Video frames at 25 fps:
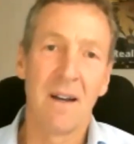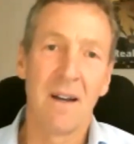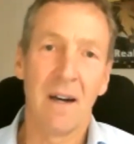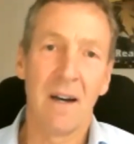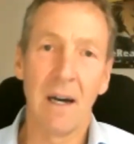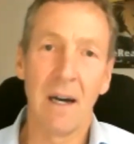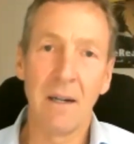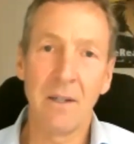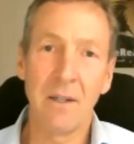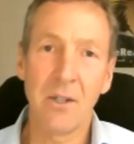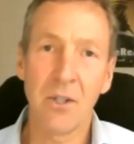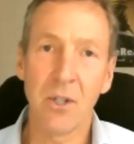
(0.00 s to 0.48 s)

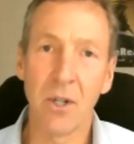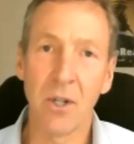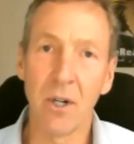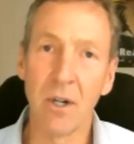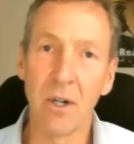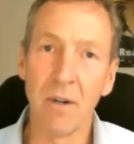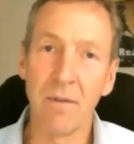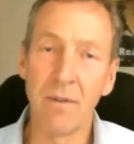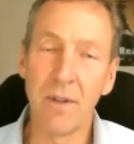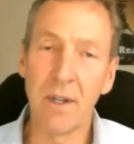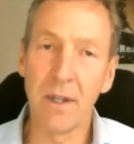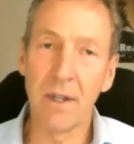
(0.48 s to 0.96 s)
I
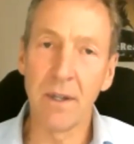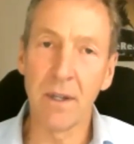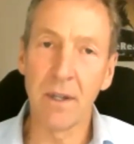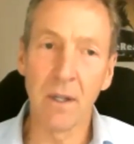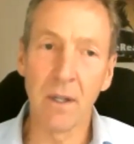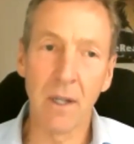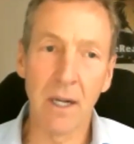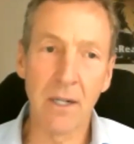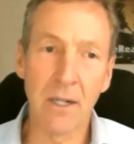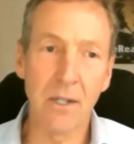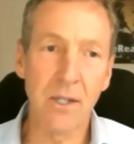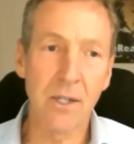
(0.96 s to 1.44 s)
served in the
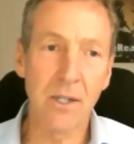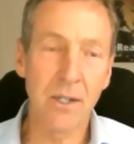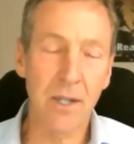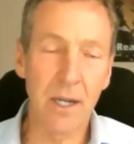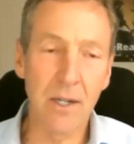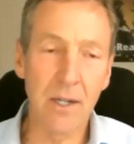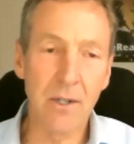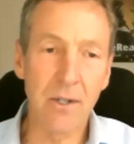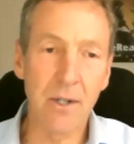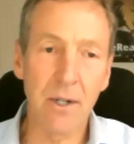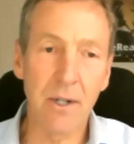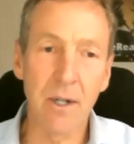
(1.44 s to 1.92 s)

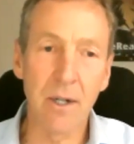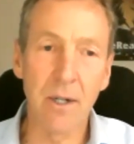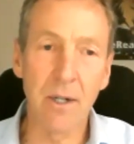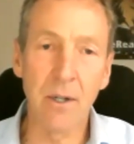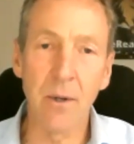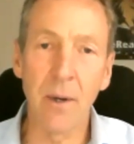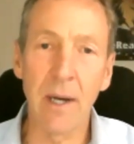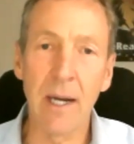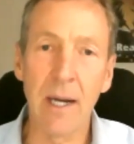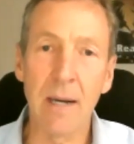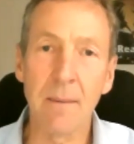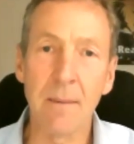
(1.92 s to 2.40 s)
legislature in
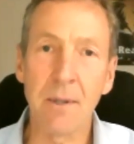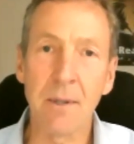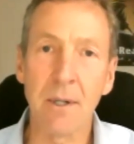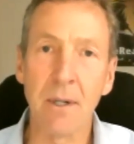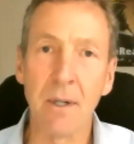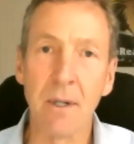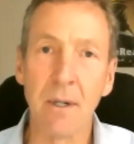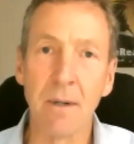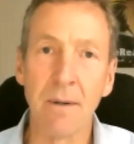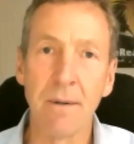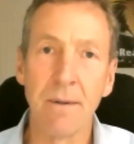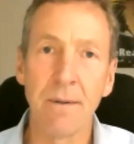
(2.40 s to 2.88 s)
New
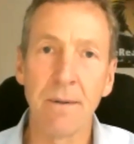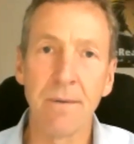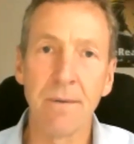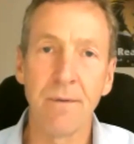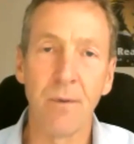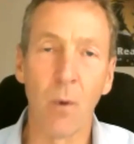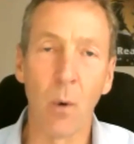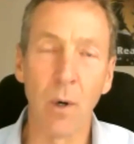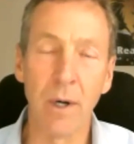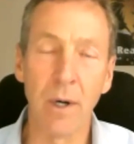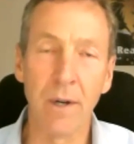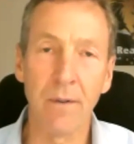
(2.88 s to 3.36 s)
Hampshire
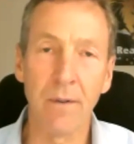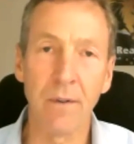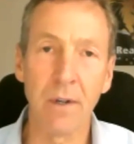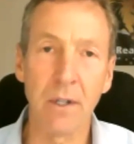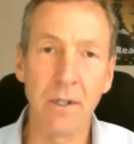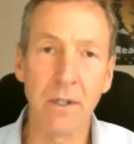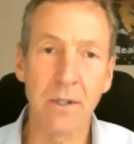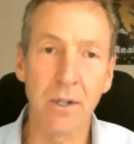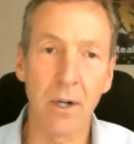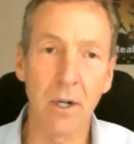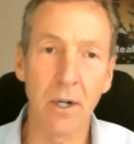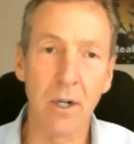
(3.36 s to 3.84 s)
4
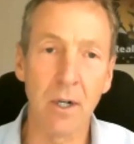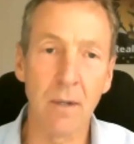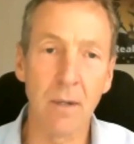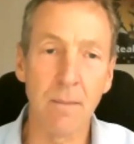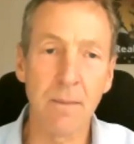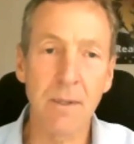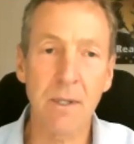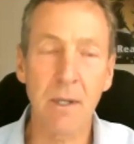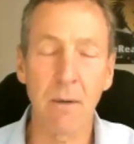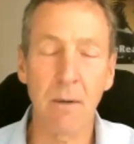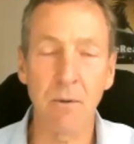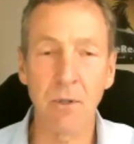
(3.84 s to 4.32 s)
different terms.